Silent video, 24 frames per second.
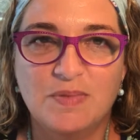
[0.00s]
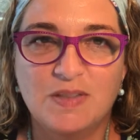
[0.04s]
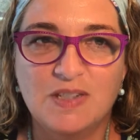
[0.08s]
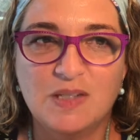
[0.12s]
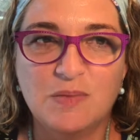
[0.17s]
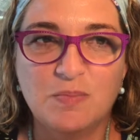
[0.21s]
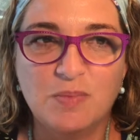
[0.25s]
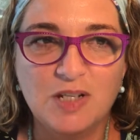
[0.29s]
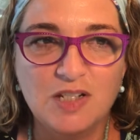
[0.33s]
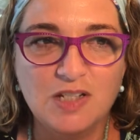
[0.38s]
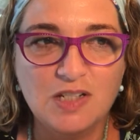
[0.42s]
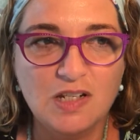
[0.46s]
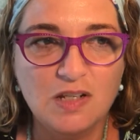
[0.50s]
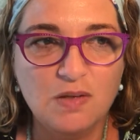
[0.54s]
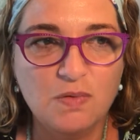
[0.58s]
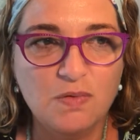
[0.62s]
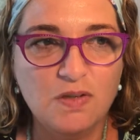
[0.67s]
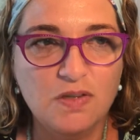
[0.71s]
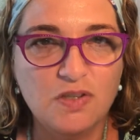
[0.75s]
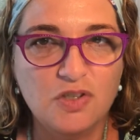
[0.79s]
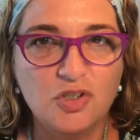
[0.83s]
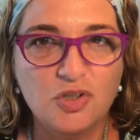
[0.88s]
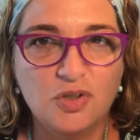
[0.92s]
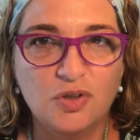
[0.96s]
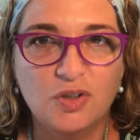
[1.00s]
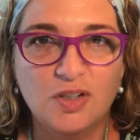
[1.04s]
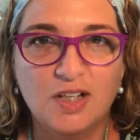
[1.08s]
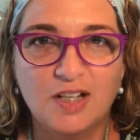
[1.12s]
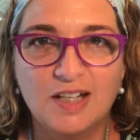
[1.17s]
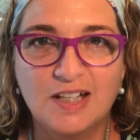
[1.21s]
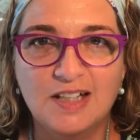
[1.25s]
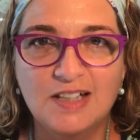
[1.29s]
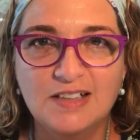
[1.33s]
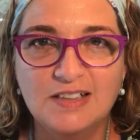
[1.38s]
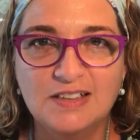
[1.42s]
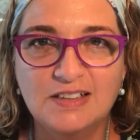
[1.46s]
especially with
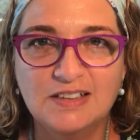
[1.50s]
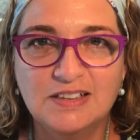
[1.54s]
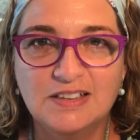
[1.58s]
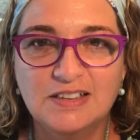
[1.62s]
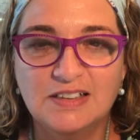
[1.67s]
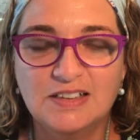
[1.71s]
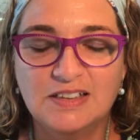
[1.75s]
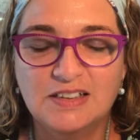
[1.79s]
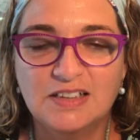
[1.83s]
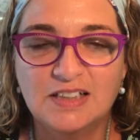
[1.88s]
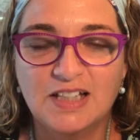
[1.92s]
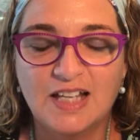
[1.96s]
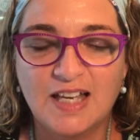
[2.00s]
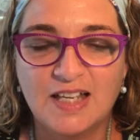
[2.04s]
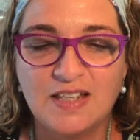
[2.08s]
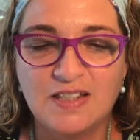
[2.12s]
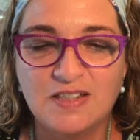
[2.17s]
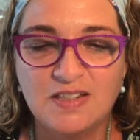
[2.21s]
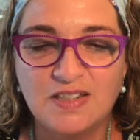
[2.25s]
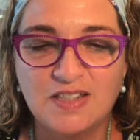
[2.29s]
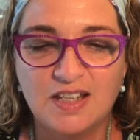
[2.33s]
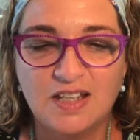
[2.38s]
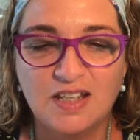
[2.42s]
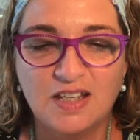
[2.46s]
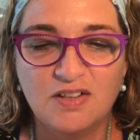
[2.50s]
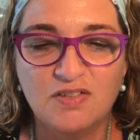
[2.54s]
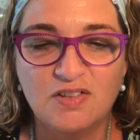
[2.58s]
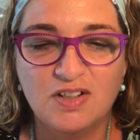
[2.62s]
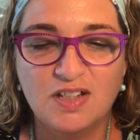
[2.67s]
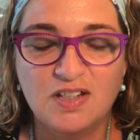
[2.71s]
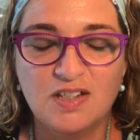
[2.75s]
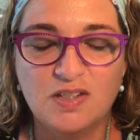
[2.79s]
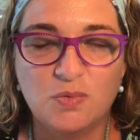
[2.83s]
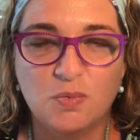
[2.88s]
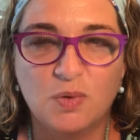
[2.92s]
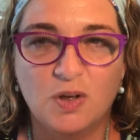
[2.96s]
sugar and
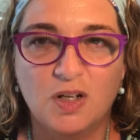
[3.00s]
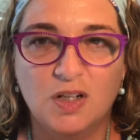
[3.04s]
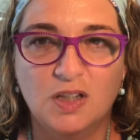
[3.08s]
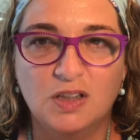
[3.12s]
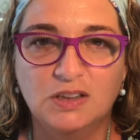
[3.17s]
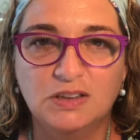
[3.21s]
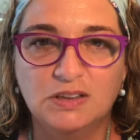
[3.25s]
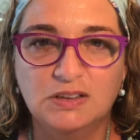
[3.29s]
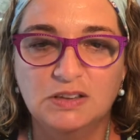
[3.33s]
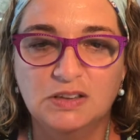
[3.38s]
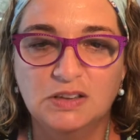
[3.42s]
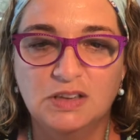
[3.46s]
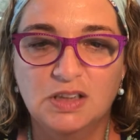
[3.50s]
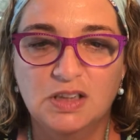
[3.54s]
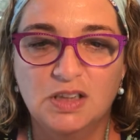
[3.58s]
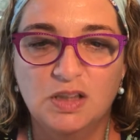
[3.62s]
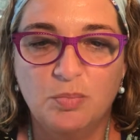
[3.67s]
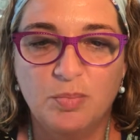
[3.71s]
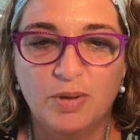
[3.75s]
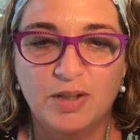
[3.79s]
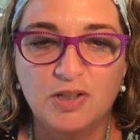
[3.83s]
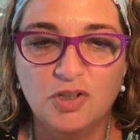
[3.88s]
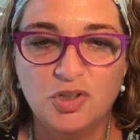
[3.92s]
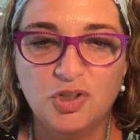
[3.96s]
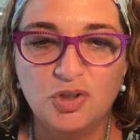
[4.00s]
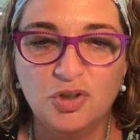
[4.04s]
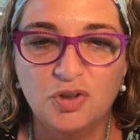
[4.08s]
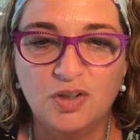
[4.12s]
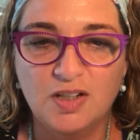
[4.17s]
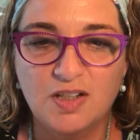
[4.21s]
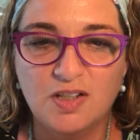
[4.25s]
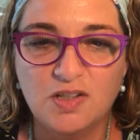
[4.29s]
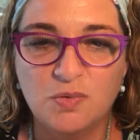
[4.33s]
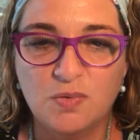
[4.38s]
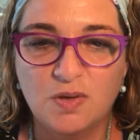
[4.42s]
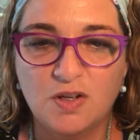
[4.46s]
dairy as well. But
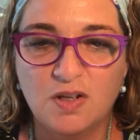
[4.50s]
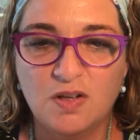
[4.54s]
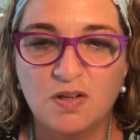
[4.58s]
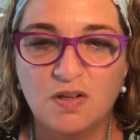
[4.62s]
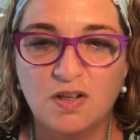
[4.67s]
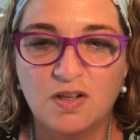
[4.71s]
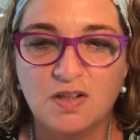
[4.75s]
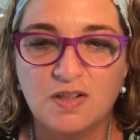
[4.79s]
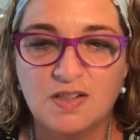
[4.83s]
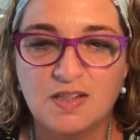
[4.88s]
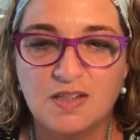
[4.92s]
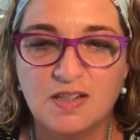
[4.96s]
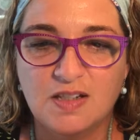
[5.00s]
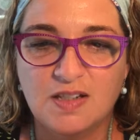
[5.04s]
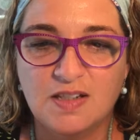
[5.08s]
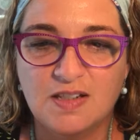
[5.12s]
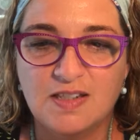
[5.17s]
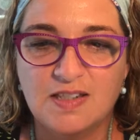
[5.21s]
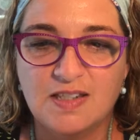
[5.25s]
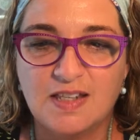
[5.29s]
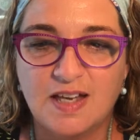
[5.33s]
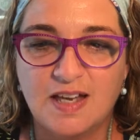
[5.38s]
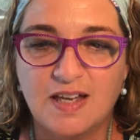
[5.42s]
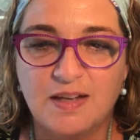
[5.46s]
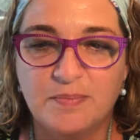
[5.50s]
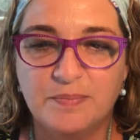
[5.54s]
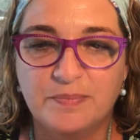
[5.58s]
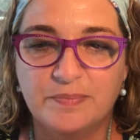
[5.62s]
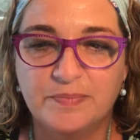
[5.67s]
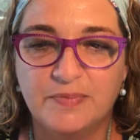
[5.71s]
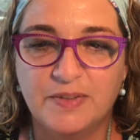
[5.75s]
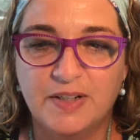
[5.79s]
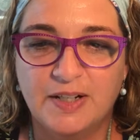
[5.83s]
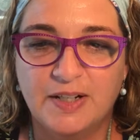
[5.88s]
sugar is one of those things that